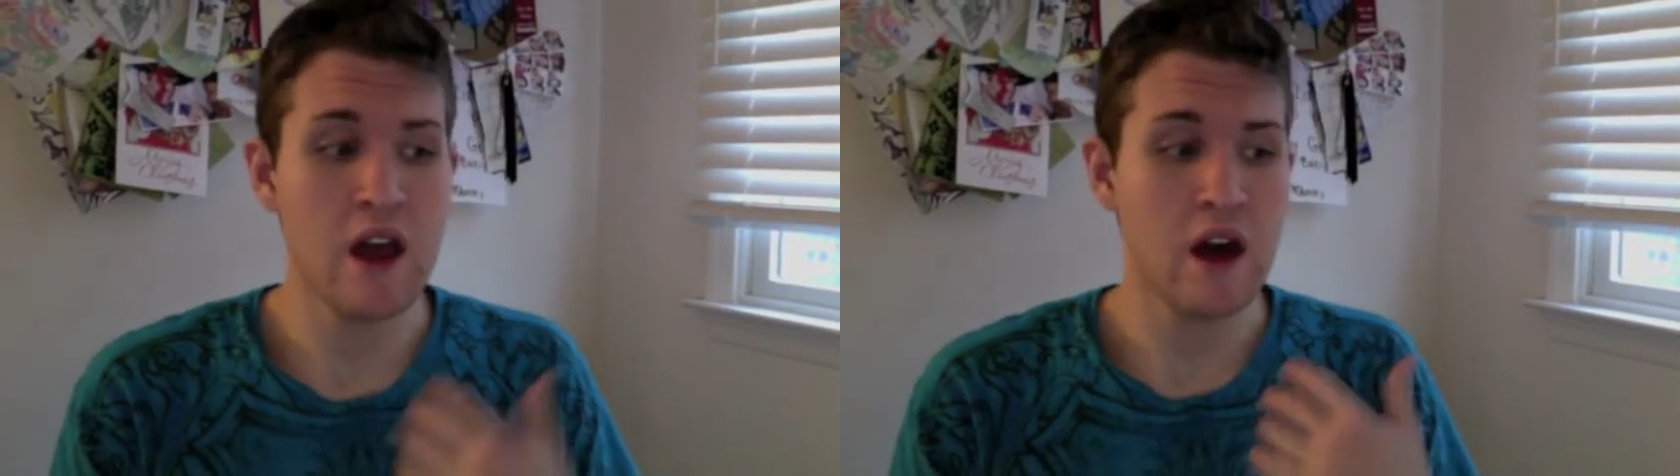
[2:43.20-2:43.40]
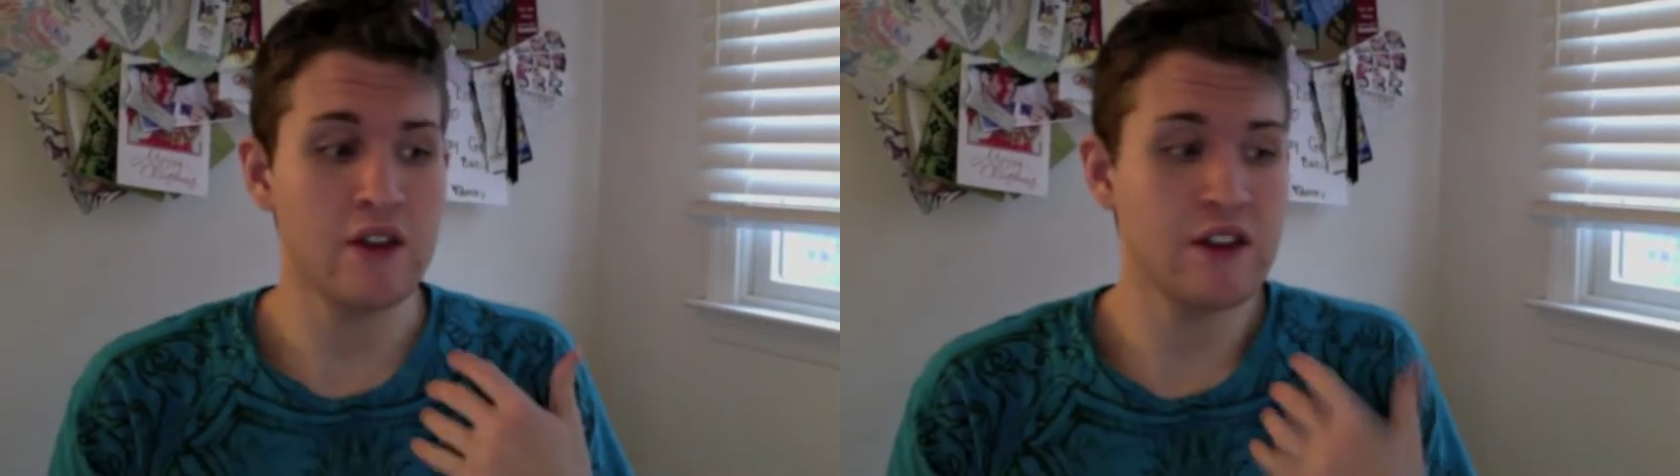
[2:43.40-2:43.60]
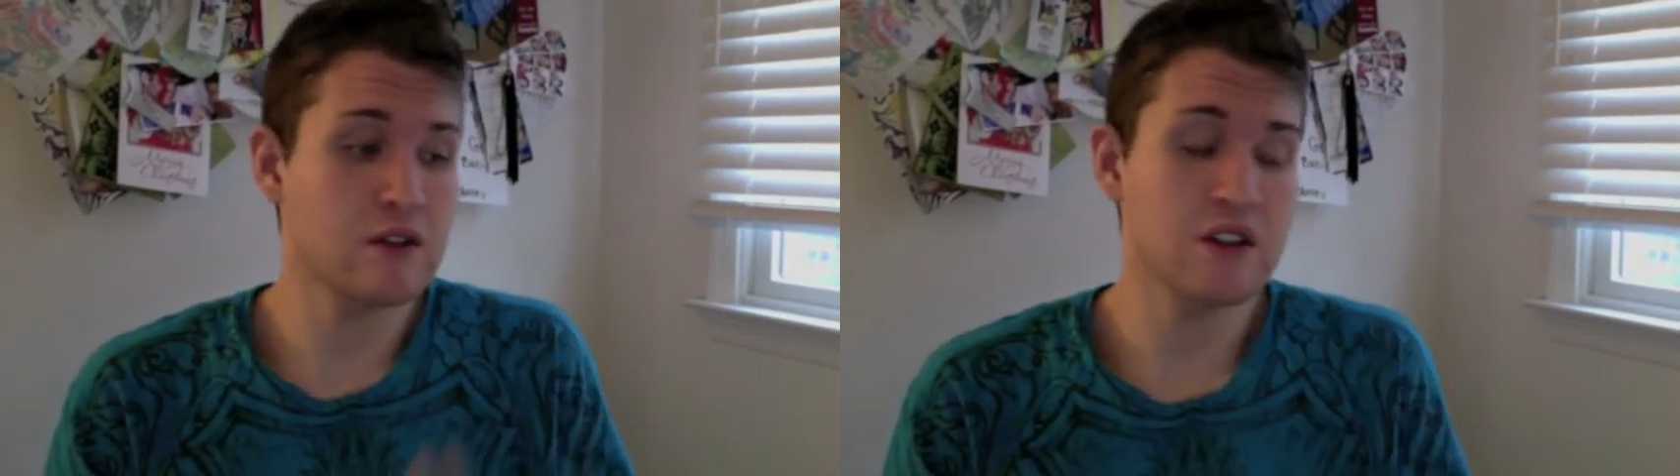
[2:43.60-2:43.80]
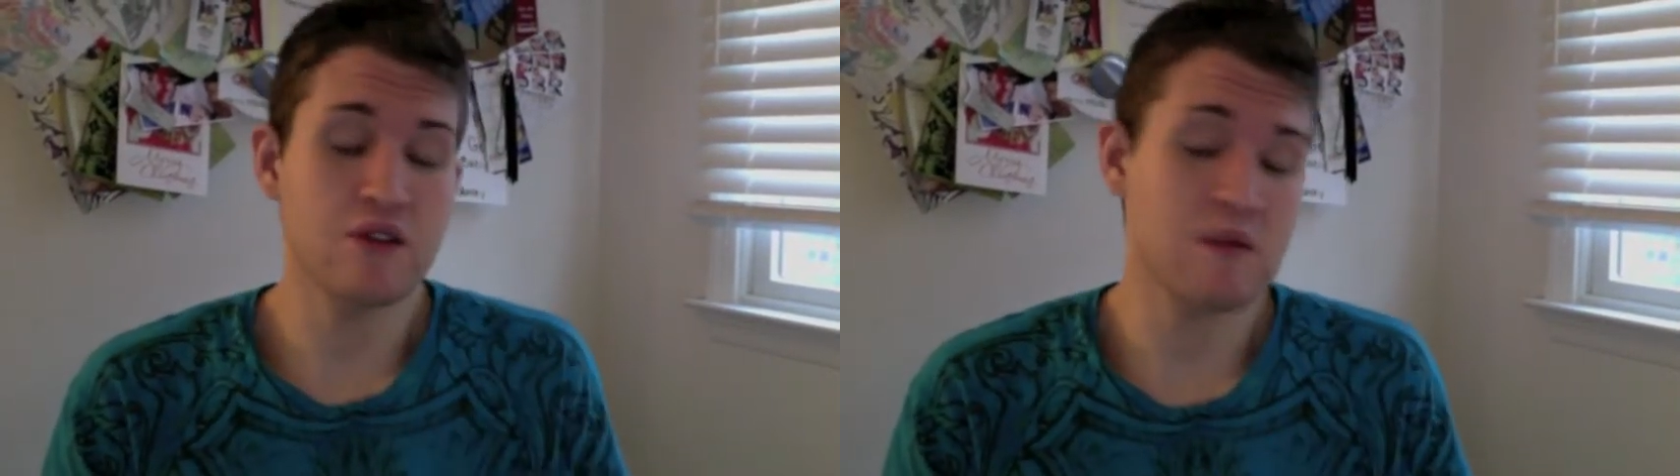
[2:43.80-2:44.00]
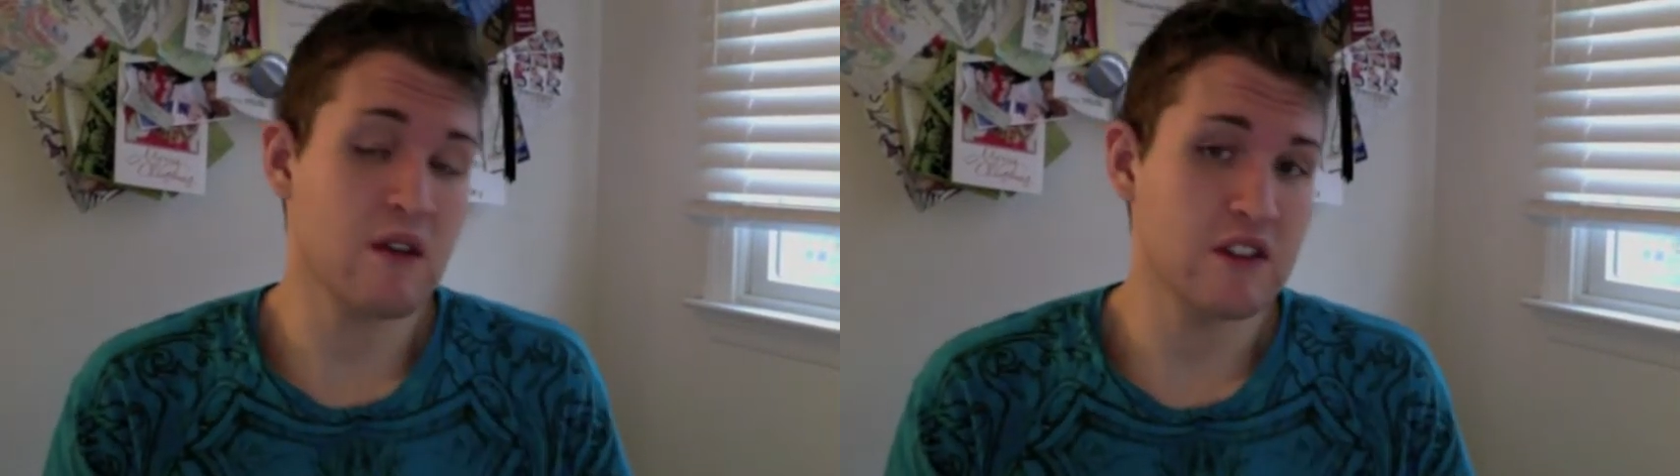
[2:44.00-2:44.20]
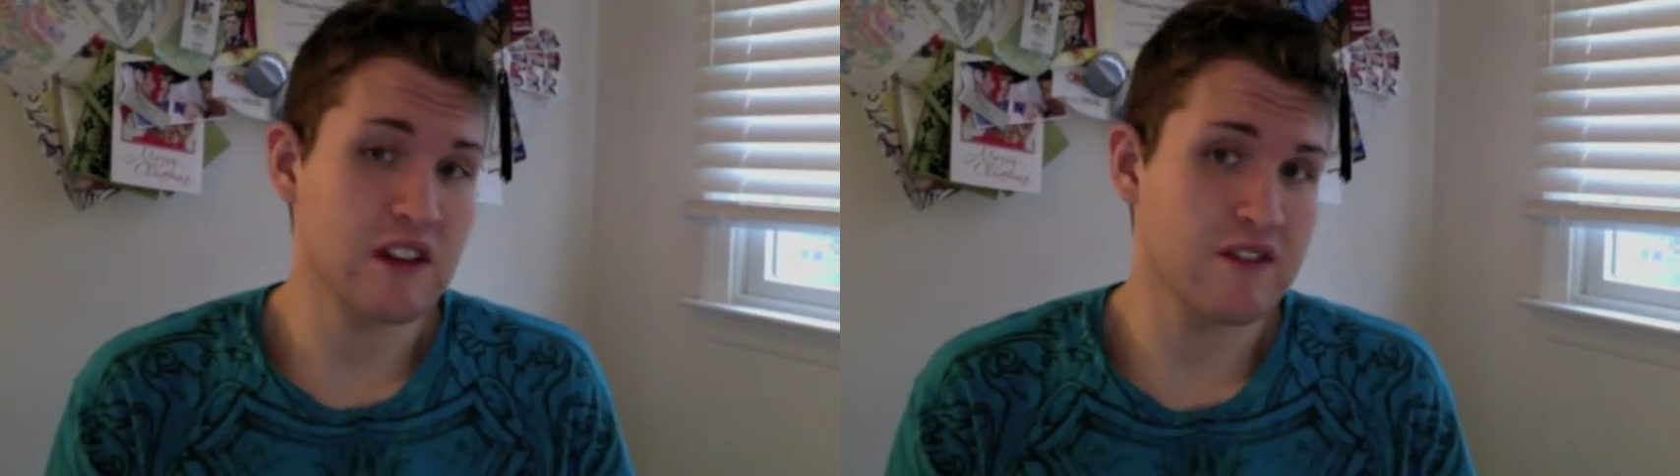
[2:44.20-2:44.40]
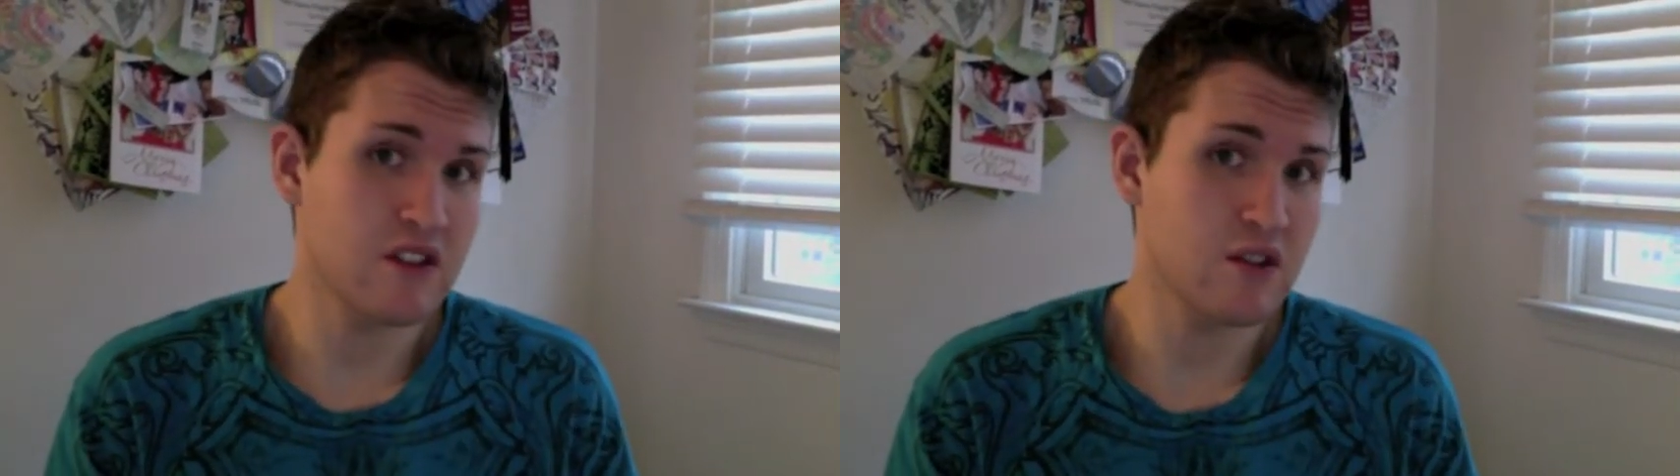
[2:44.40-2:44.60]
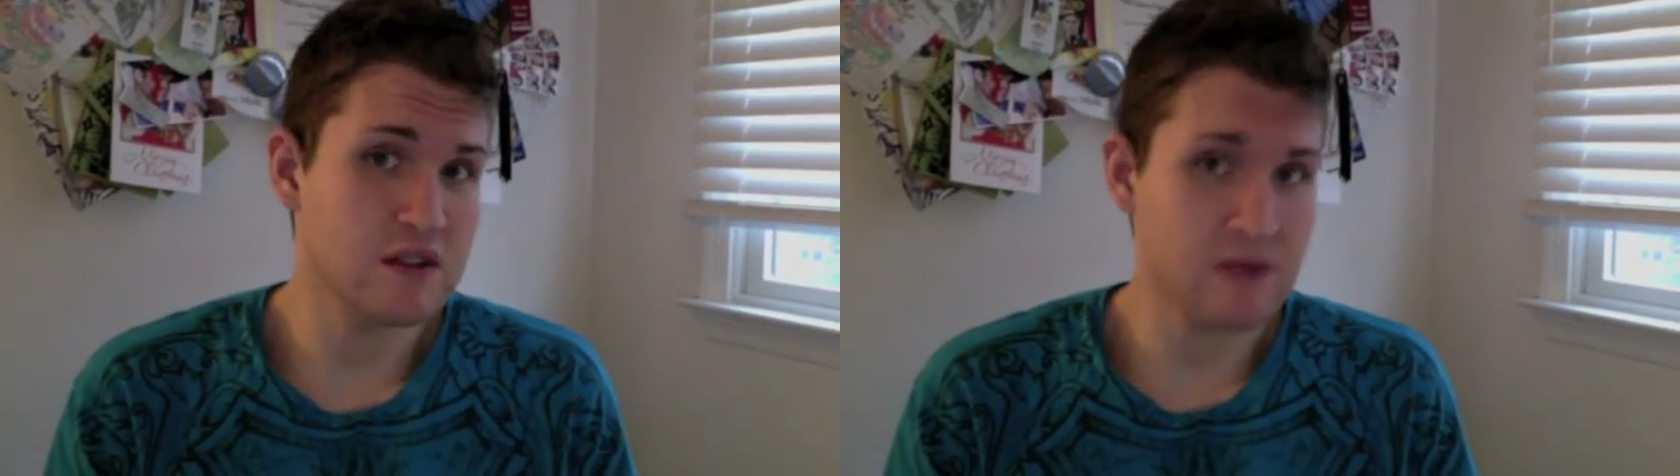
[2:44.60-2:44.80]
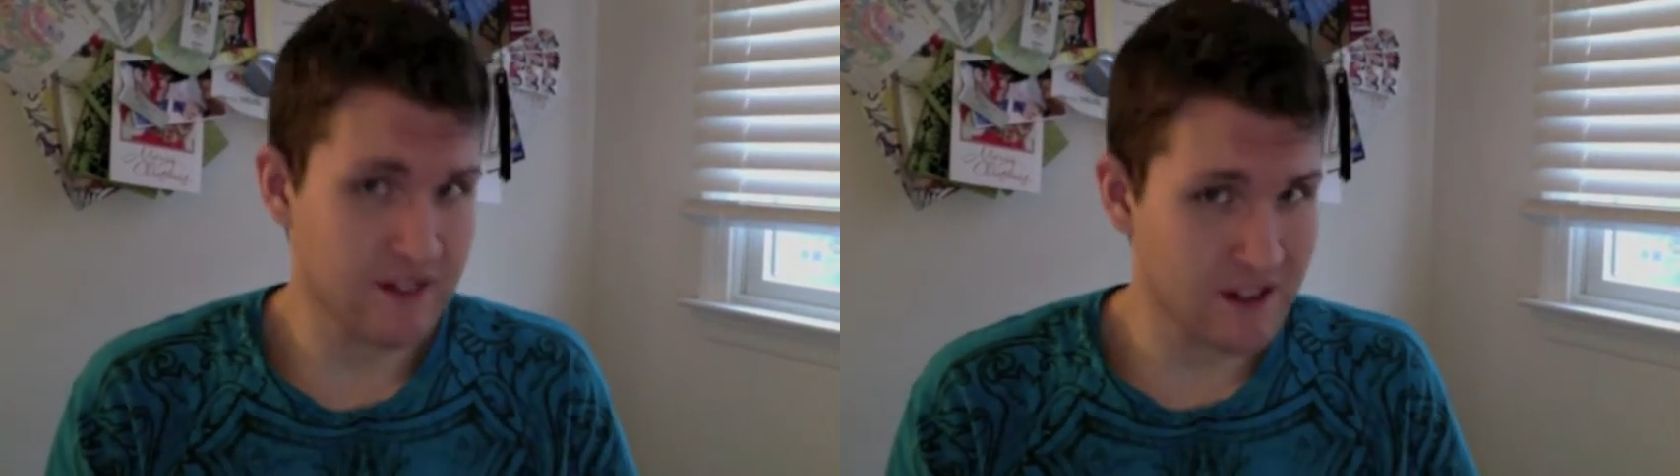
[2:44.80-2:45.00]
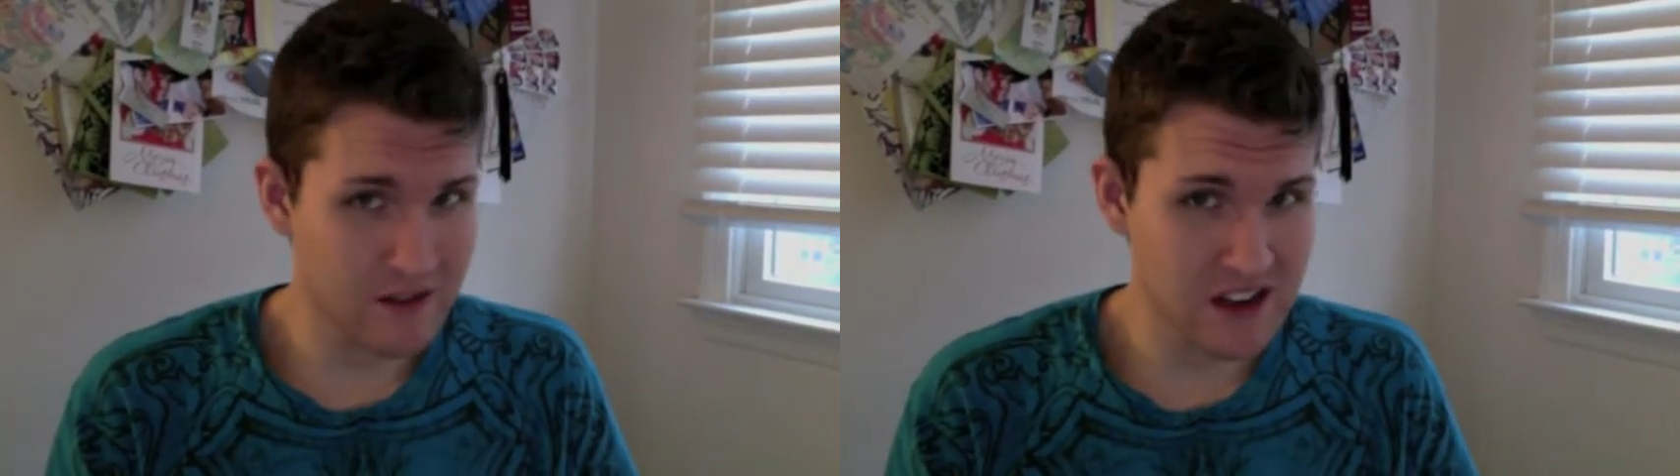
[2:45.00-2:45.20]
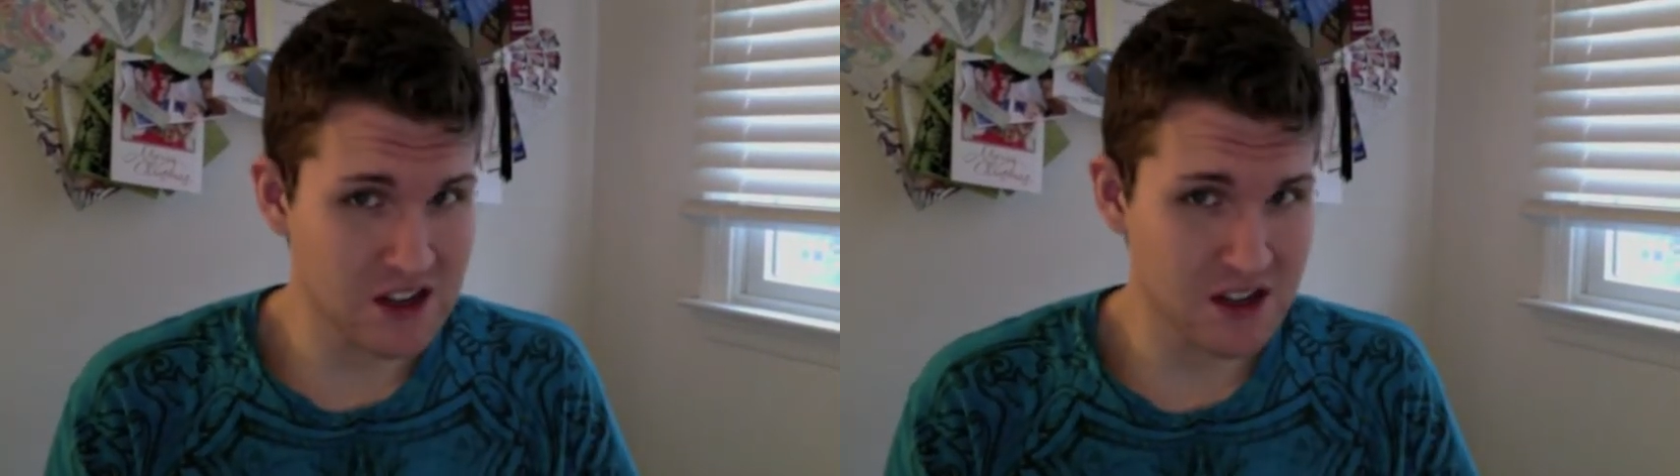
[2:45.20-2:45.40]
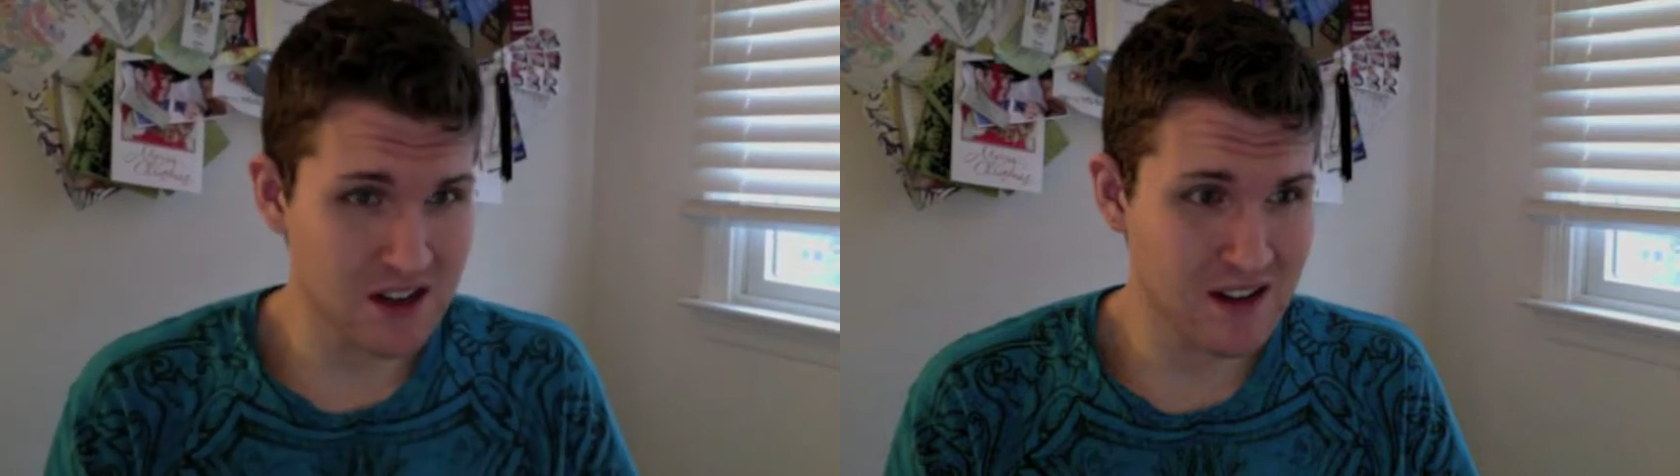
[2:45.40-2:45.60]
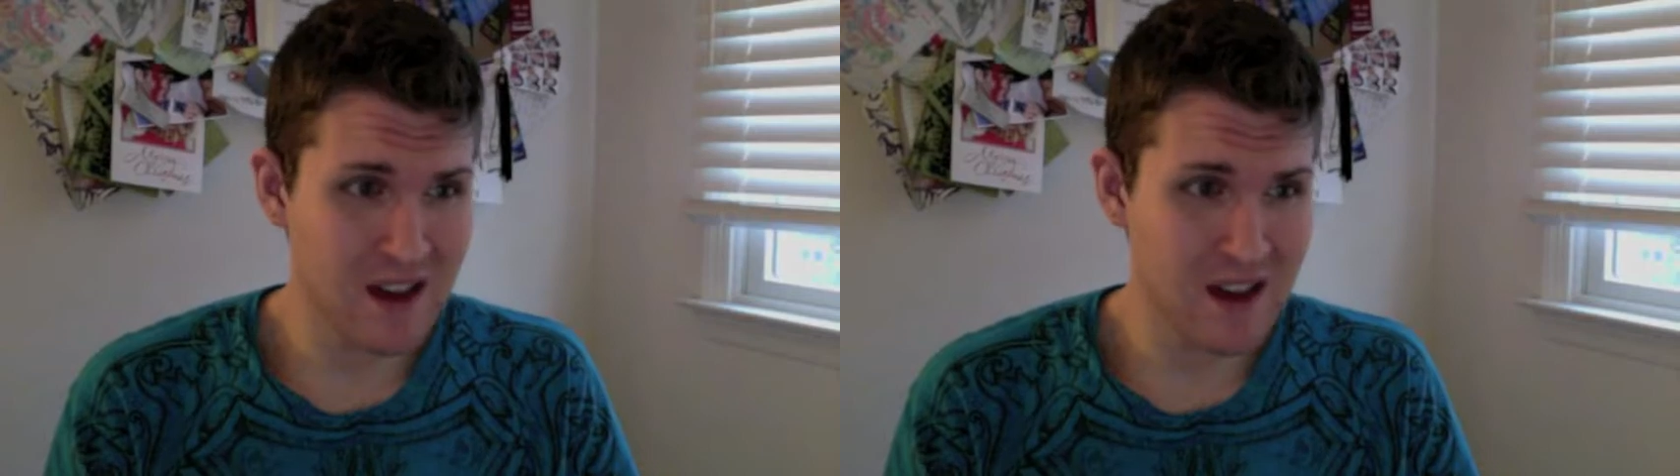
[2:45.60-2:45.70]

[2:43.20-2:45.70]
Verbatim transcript: the only cream I really have to do is my foundation